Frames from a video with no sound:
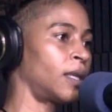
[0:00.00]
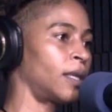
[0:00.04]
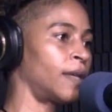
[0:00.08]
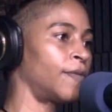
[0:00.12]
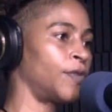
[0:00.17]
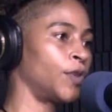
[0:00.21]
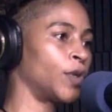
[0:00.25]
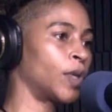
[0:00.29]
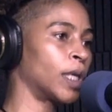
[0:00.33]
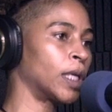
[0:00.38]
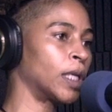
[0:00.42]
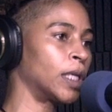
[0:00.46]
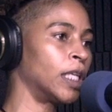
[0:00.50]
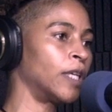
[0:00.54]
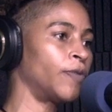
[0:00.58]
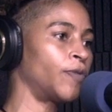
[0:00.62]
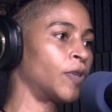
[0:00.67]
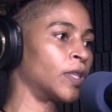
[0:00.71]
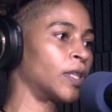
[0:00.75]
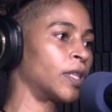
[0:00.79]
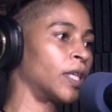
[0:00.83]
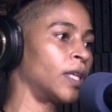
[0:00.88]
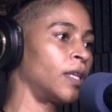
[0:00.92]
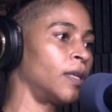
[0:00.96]
if you can live
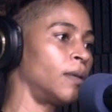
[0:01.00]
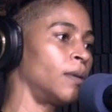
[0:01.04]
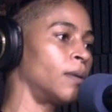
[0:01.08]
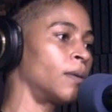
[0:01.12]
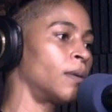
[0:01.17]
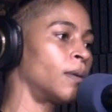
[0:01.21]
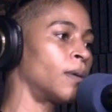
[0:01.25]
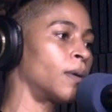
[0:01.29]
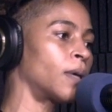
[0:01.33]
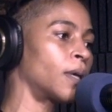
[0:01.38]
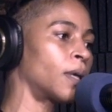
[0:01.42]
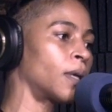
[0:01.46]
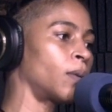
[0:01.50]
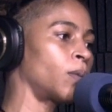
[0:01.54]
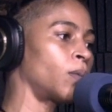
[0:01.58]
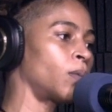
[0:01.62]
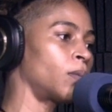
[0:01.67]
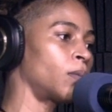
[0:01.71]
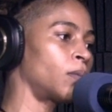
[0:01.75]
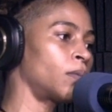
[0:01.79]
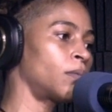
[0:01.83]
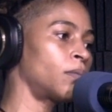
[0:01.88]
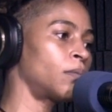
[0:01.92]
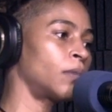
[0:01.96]
with it or
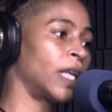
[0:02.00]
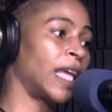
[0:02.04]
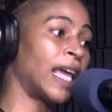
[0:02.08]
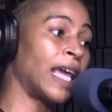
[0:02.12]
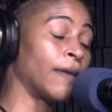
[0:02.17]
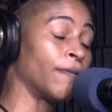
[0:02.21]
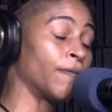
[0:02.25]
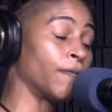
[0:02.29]
leave.